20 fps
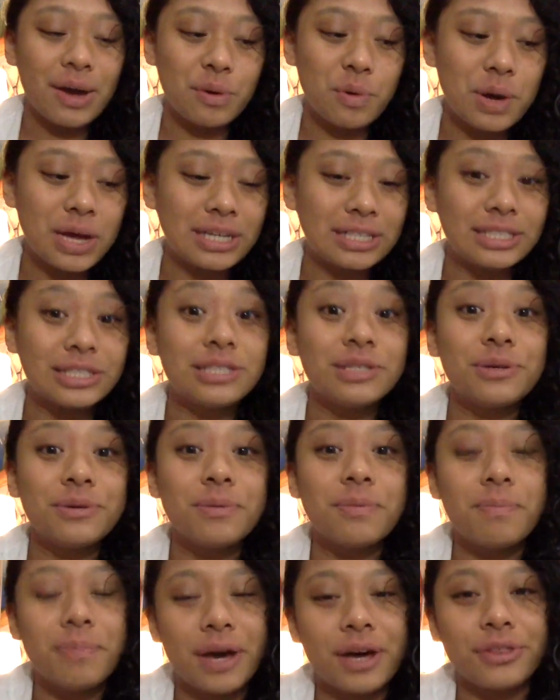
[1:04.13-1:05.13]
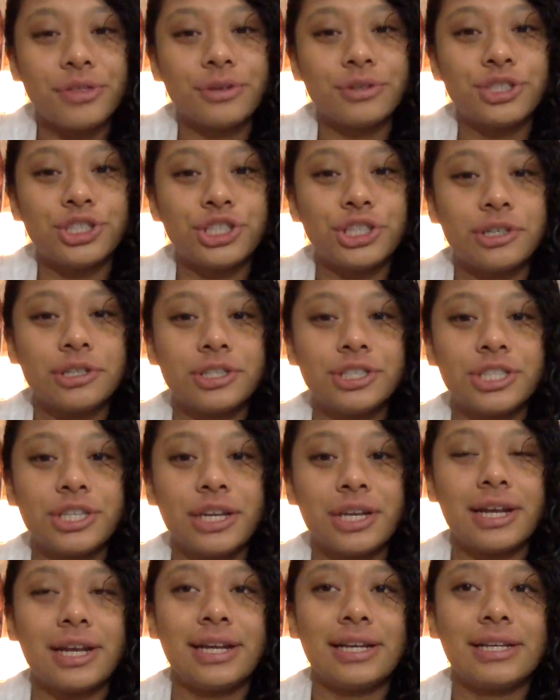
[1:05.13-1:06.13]
went to Bethel Church,
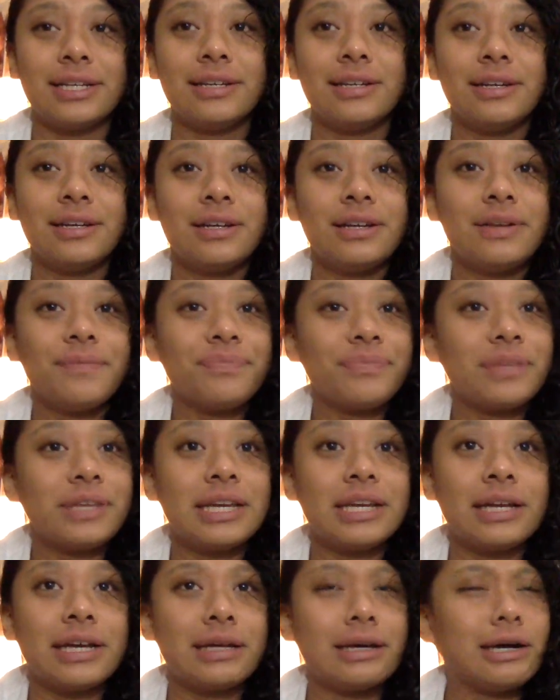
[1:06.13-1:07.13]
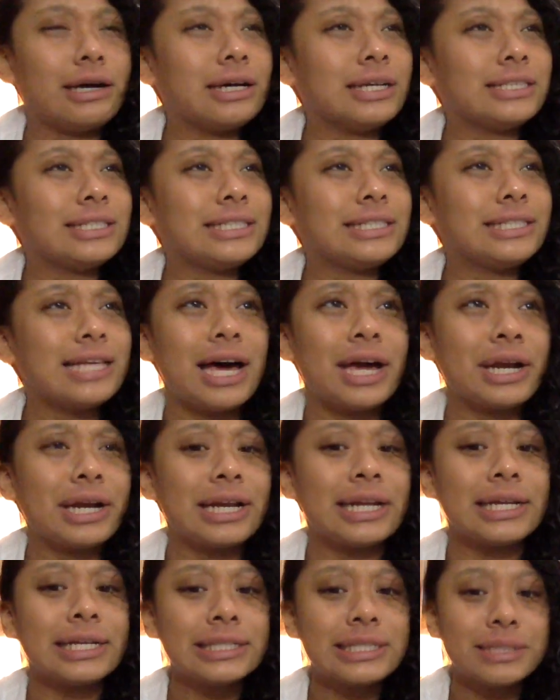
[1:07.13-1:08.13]
and on
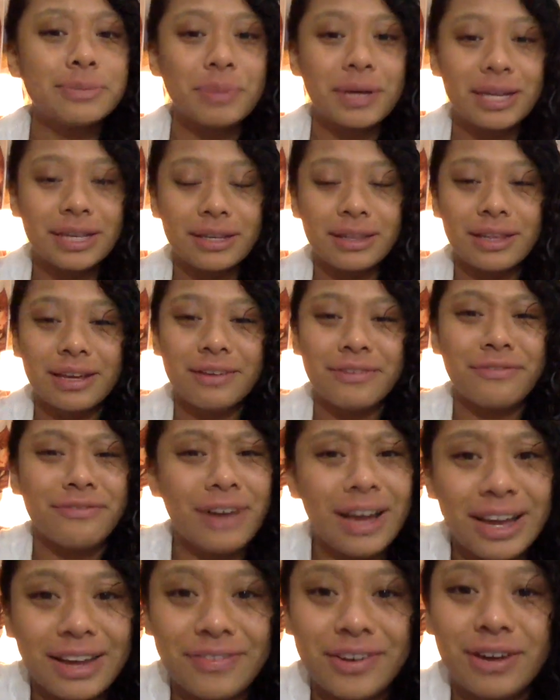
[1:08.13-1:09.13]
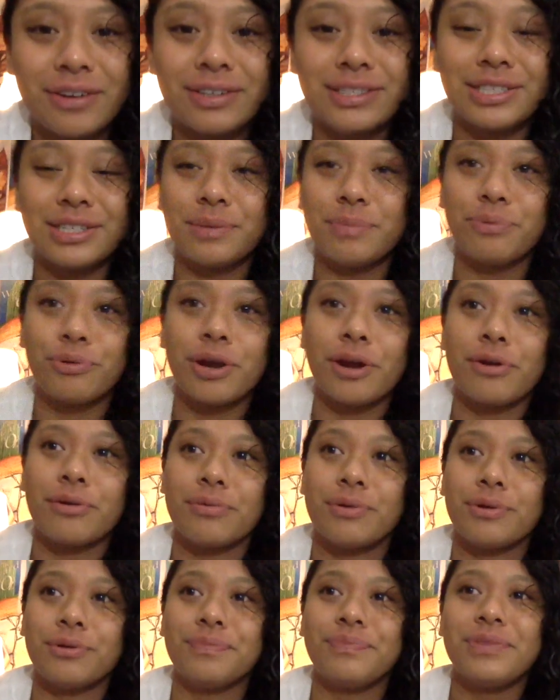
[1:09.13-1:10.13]
Saturday, spent like 5 hours in a prayer
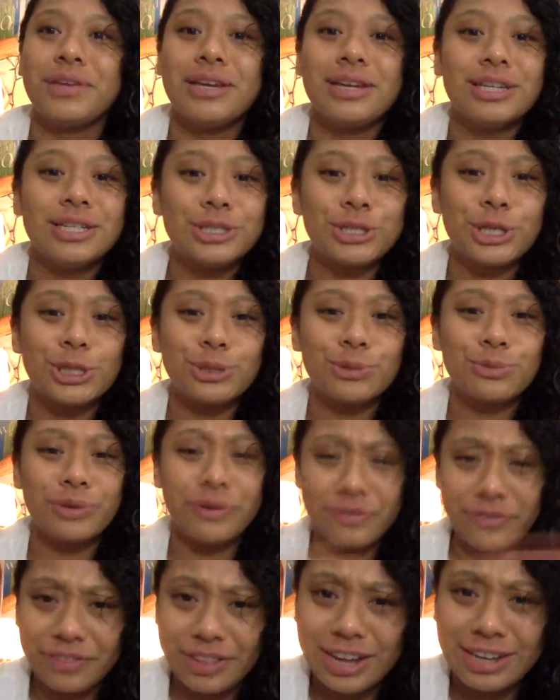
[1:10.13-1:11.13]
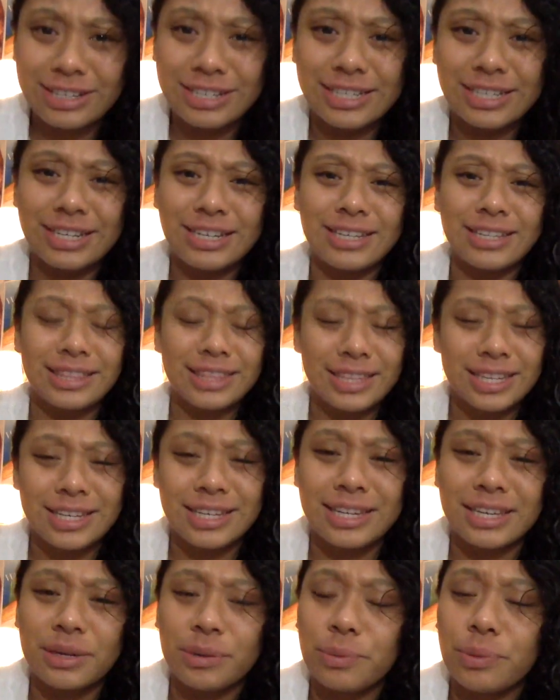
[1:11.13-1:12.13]
room, just reflecting,
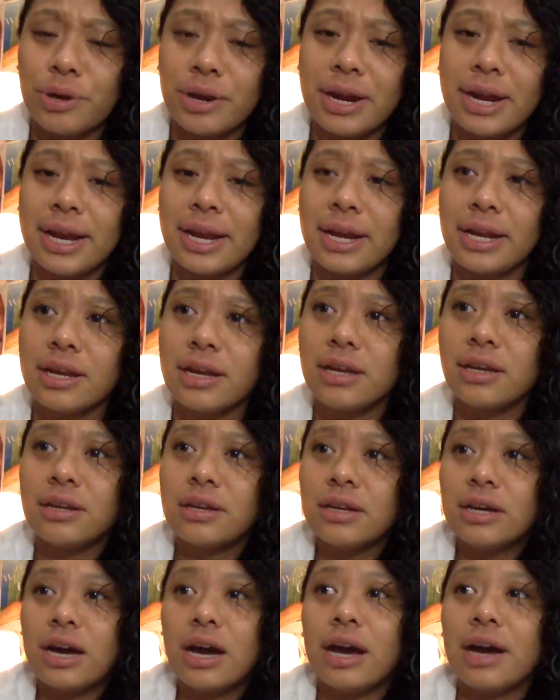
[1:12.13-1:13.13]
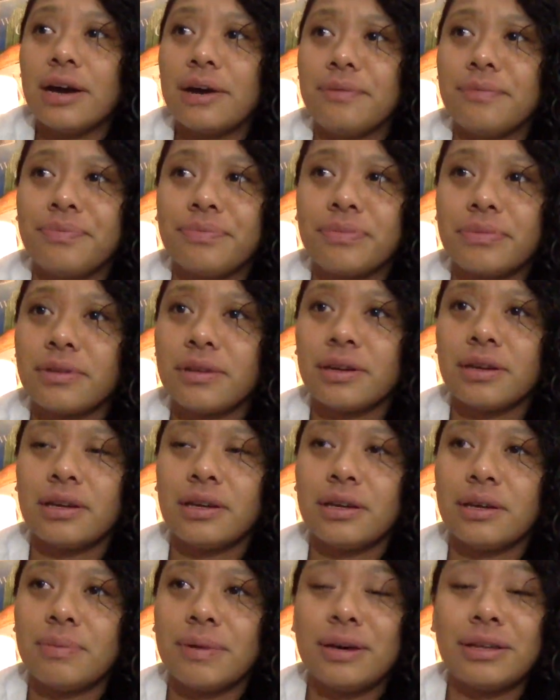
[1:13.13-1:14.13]
thinking, praying
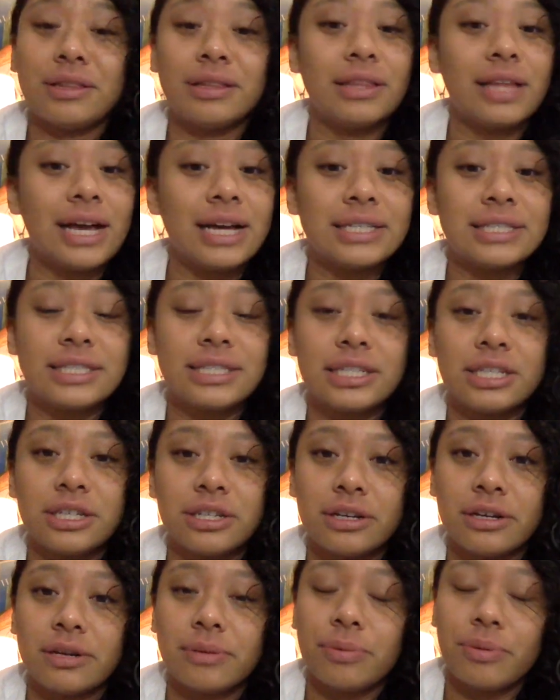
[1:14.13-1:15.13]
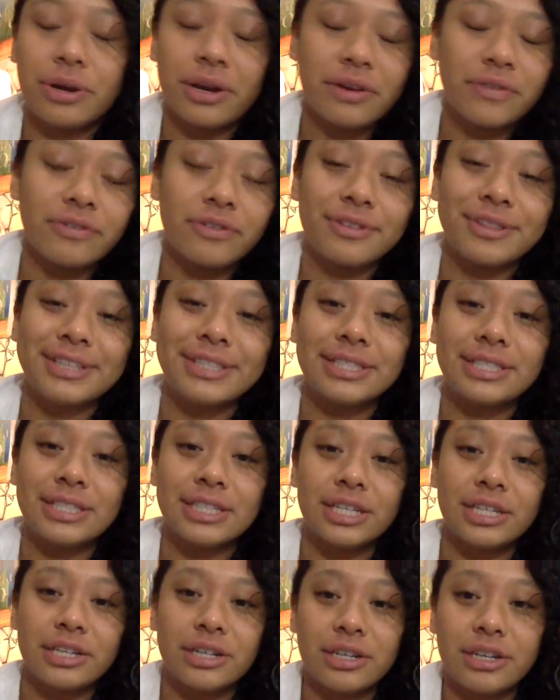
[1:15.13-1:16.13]
about the last year, praying for this
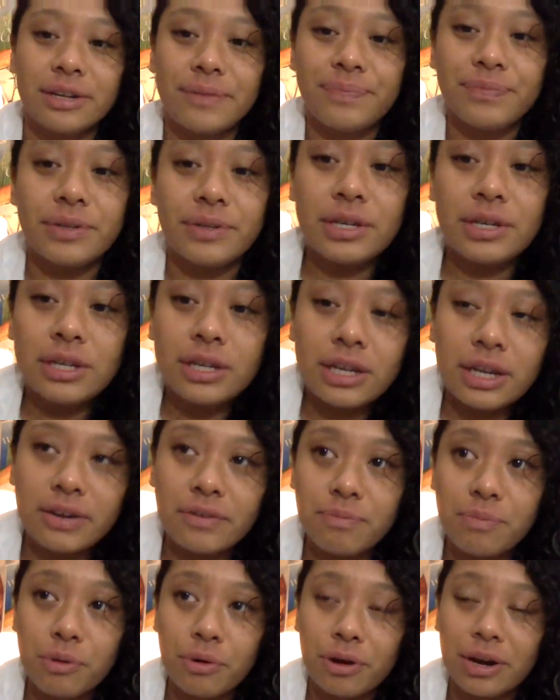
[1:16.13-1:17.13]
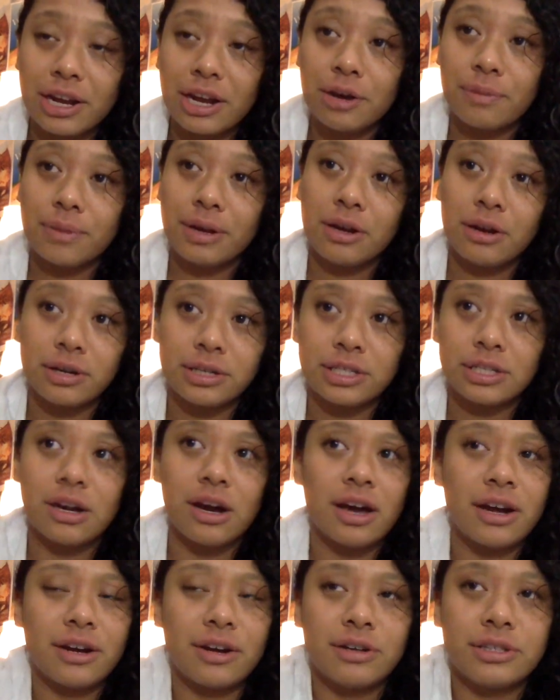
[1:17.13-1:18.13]
year, kind of pouring out my heart to
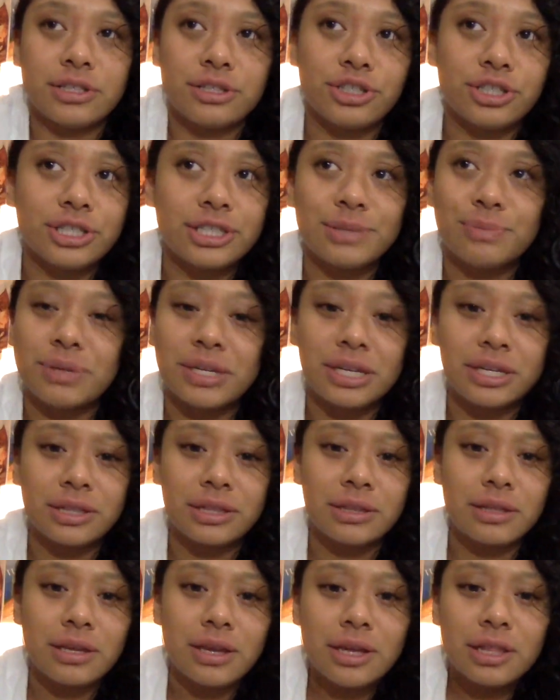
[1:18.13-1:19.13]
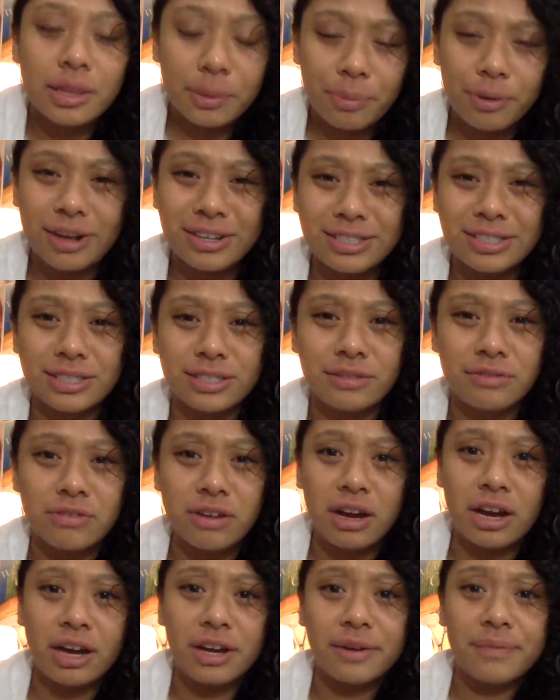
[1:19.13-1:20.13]
God, and also just being in the presence of
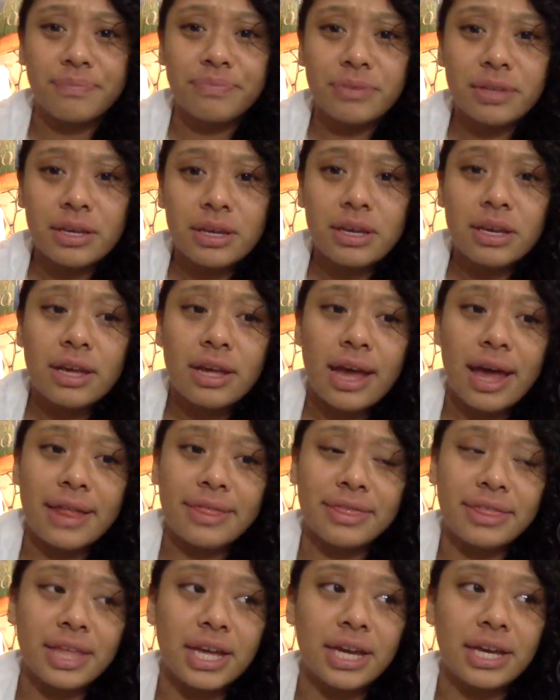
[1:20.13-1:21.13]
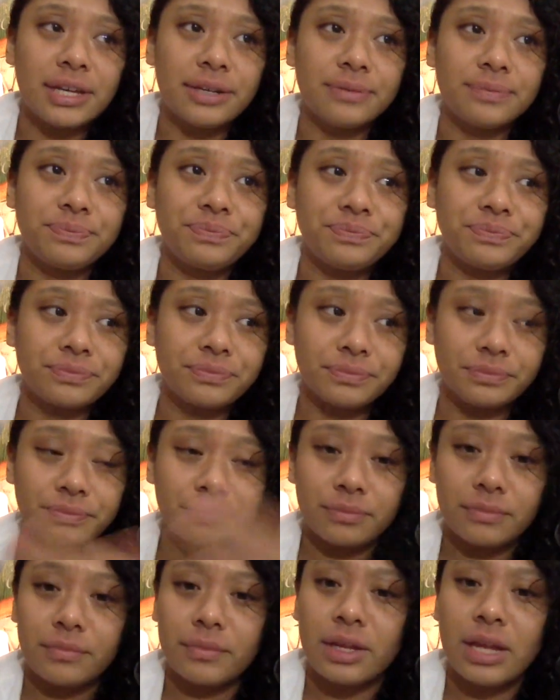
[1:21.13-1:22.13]
God. And then
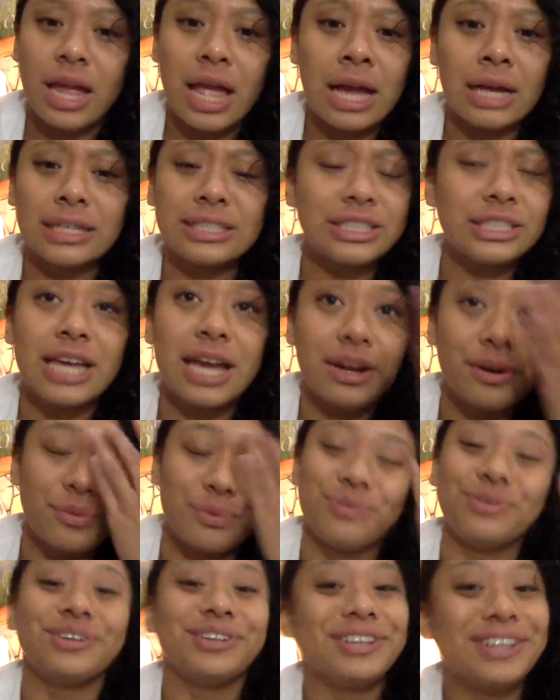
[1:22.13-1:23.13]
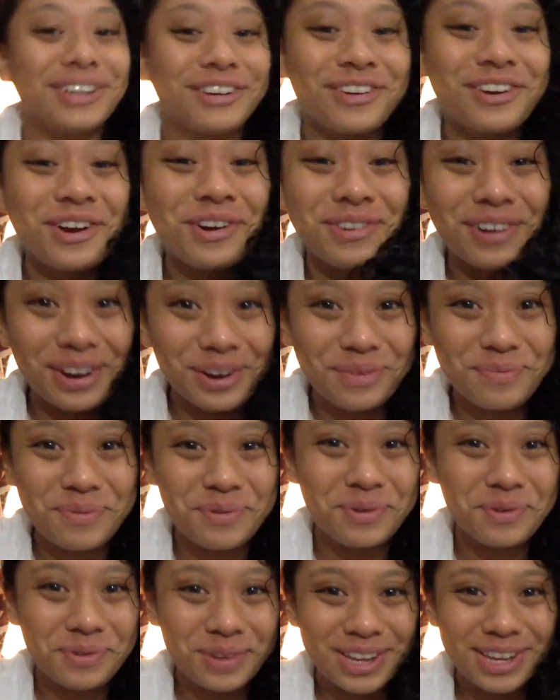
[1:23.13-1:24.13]
I just had a really
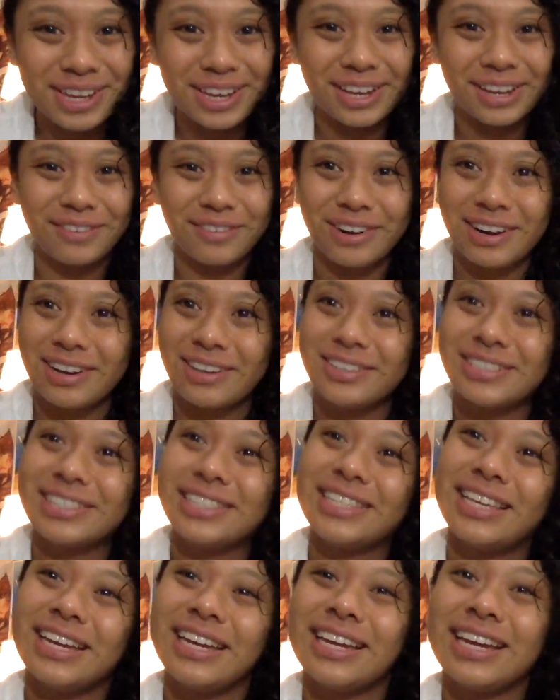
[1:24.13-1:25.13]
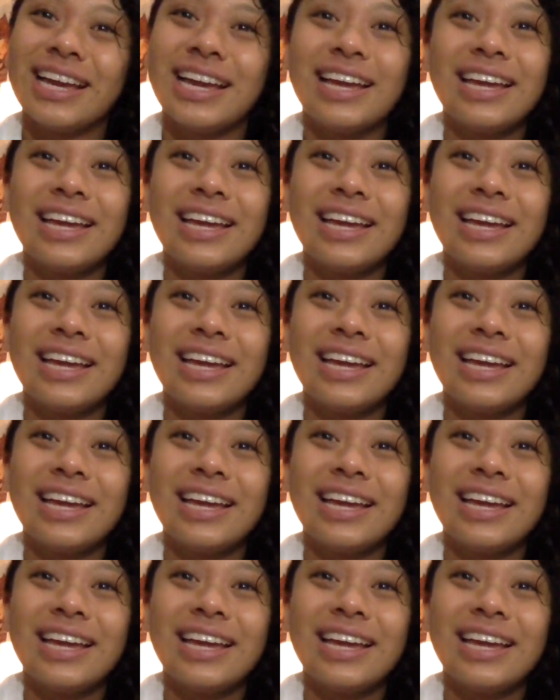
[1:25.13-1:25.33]
incredible weekend where I was like,